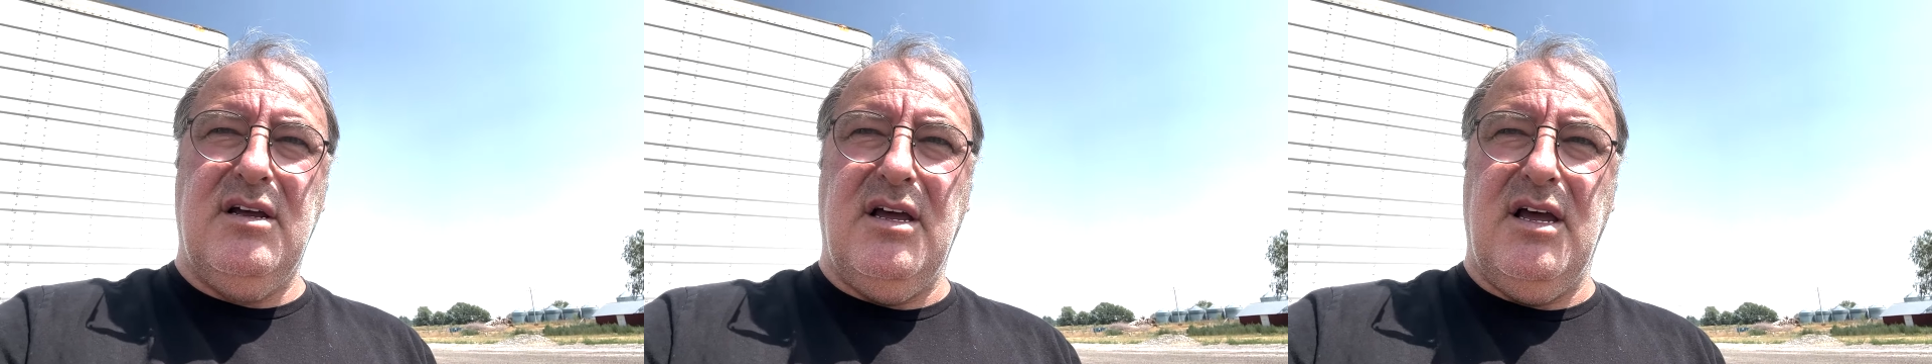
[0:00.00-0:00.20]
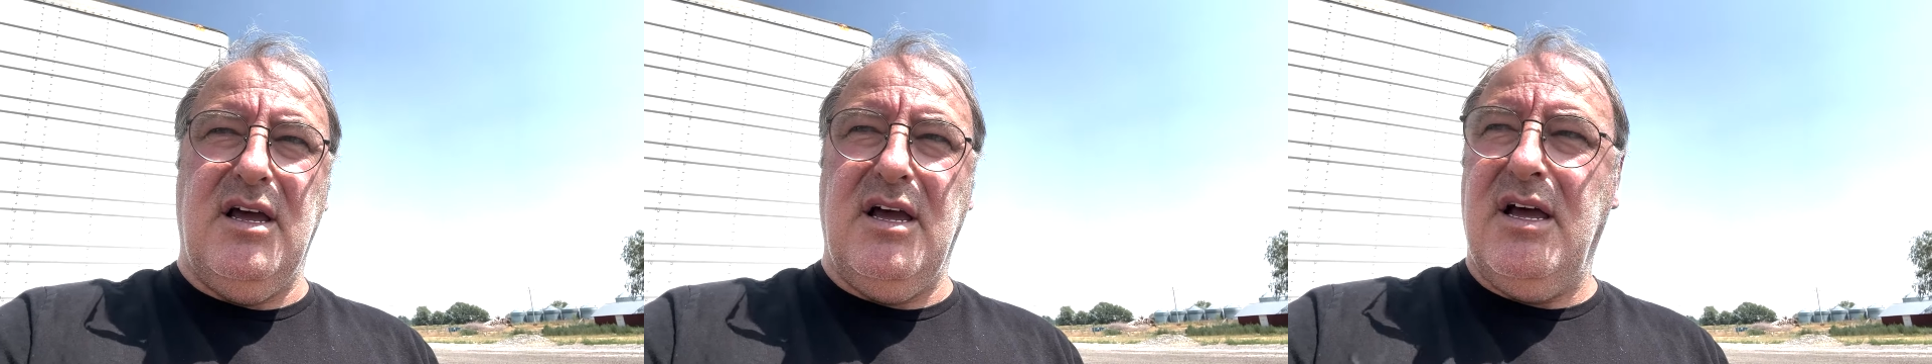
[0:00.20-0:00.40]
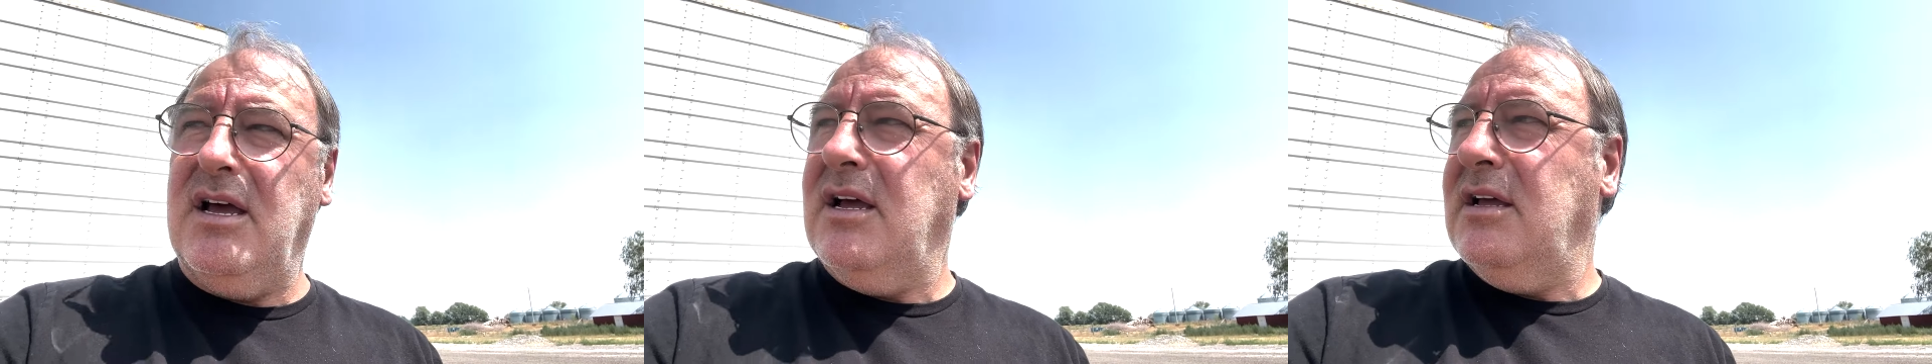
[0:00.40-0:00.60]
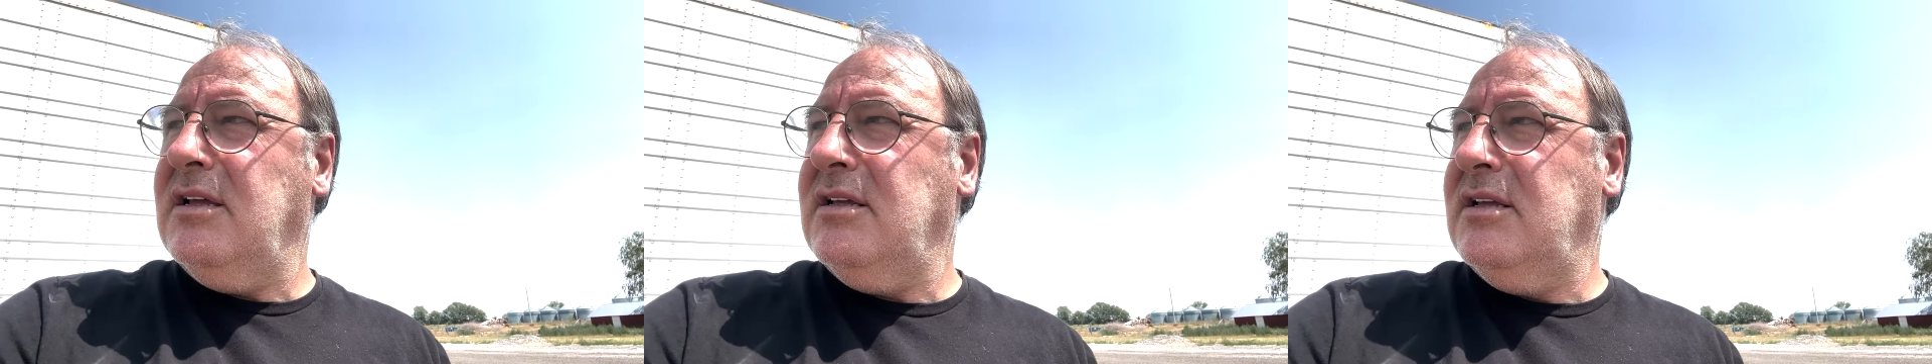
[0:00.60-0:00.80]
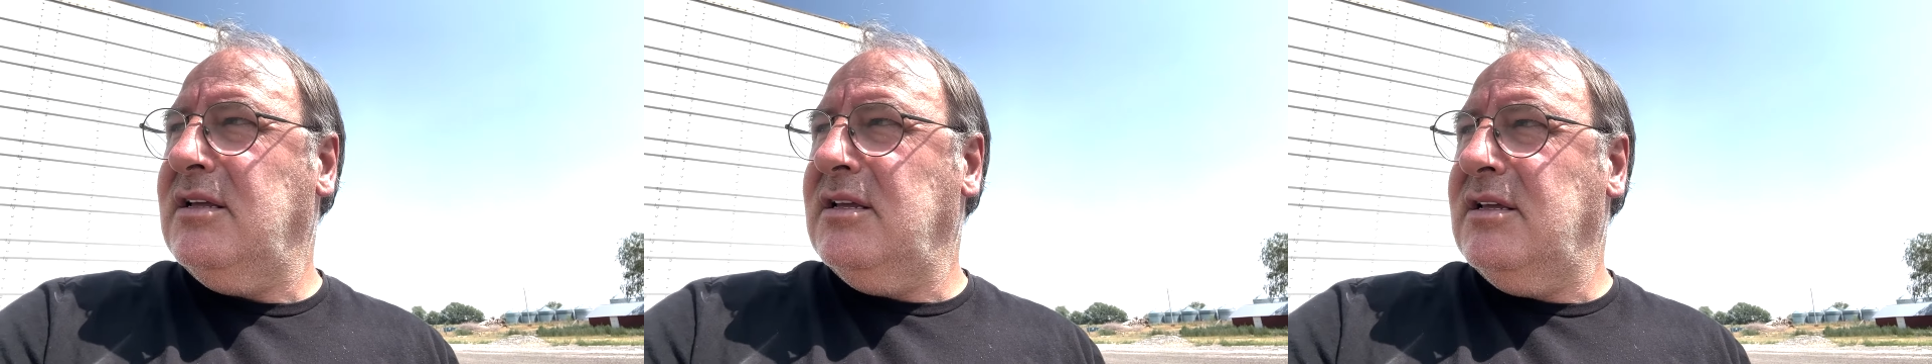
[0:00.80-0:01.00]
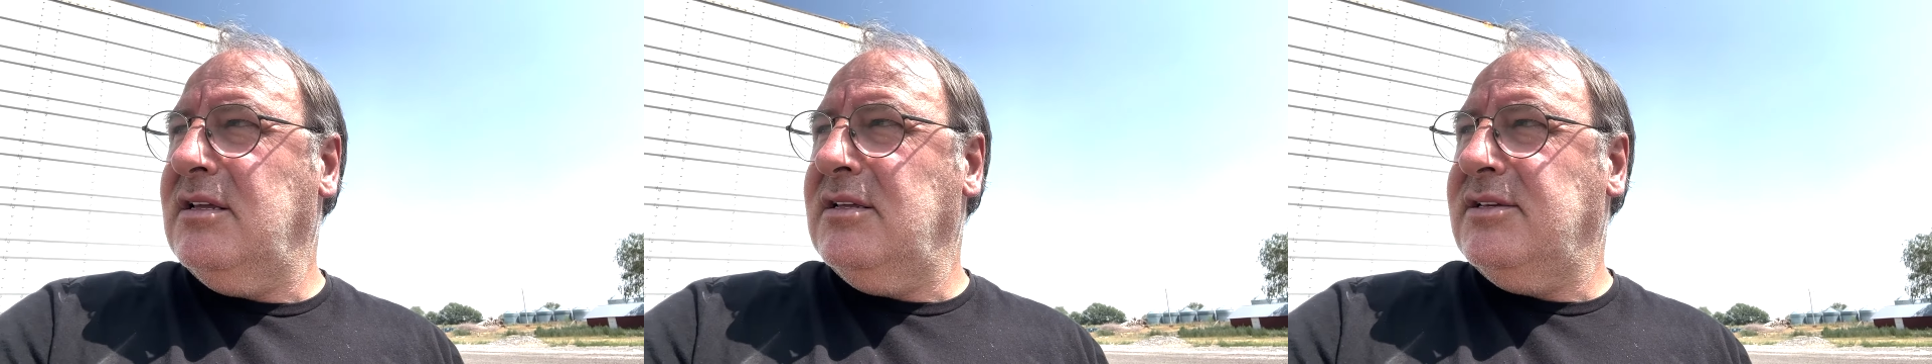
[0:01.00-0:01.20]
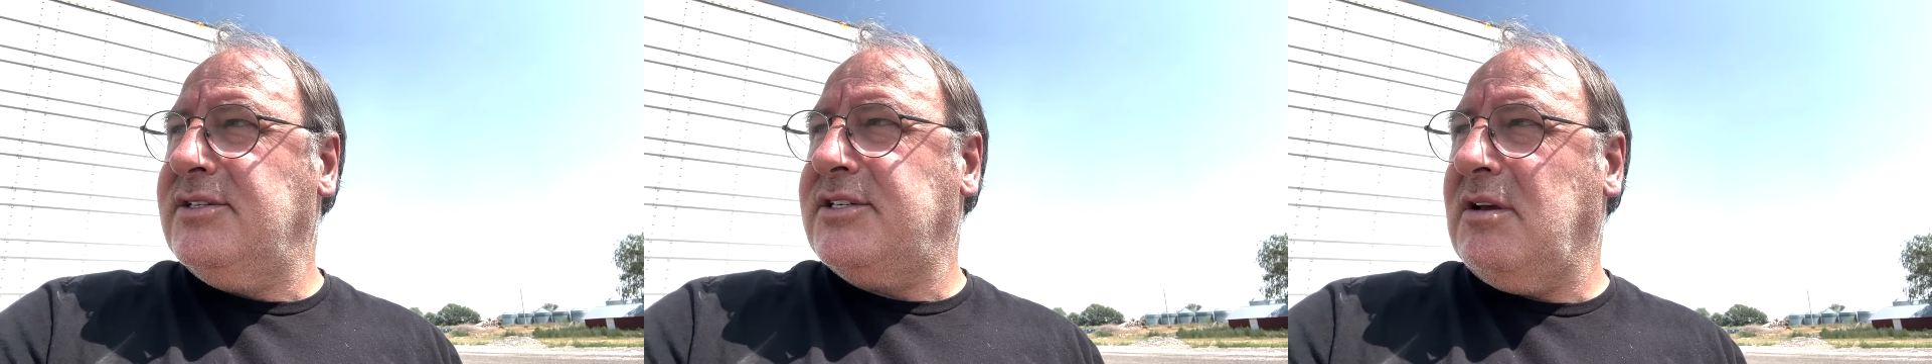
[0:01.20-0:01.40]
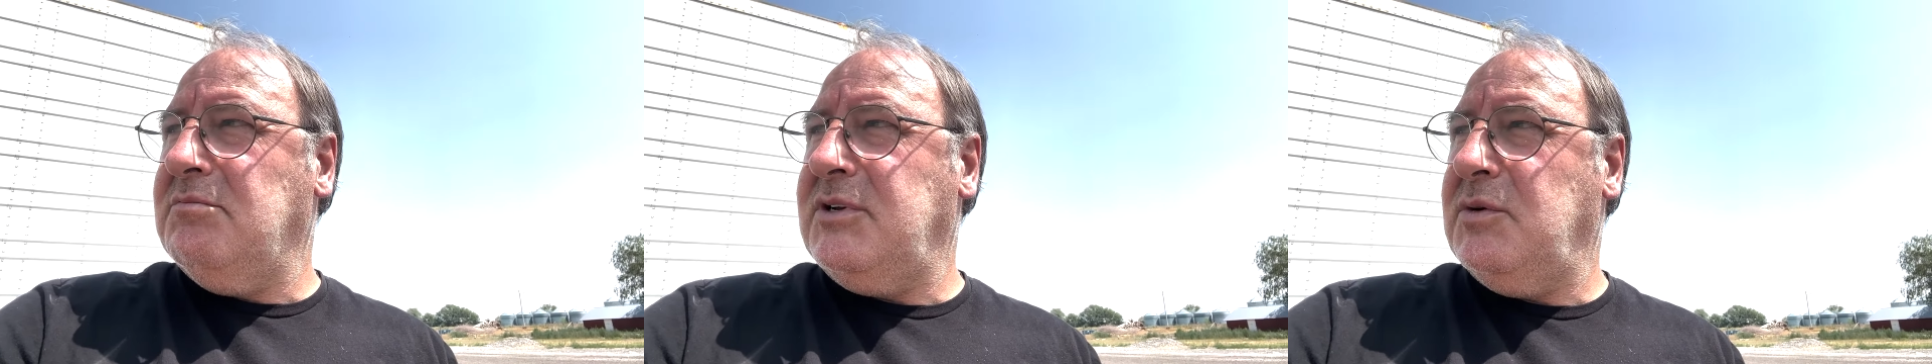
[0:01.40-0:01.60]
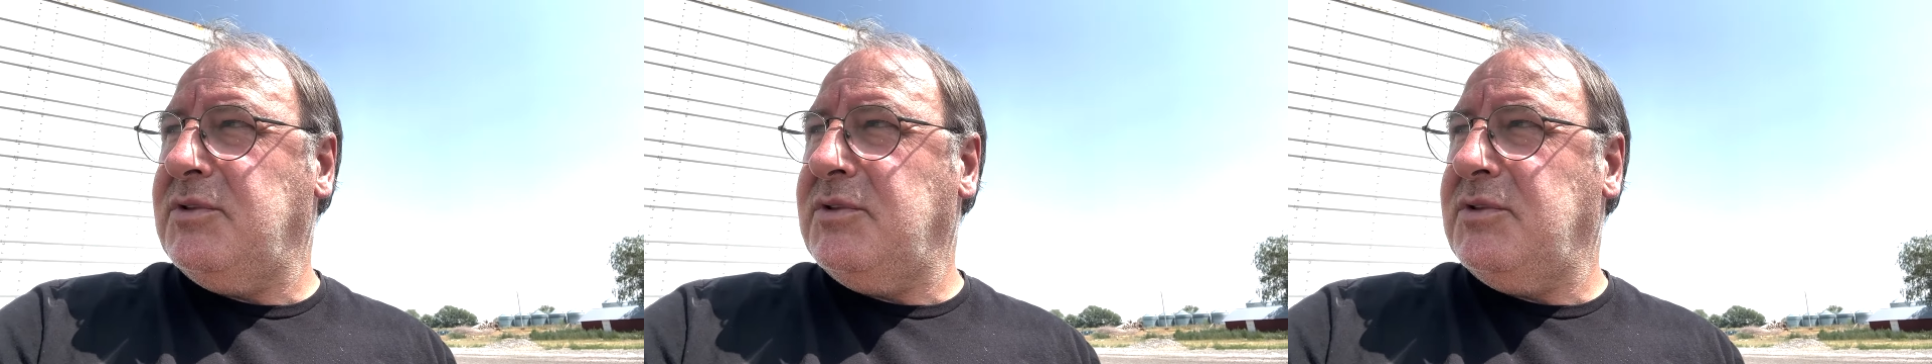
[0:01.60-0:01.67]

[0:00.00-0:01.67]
Uh, somebody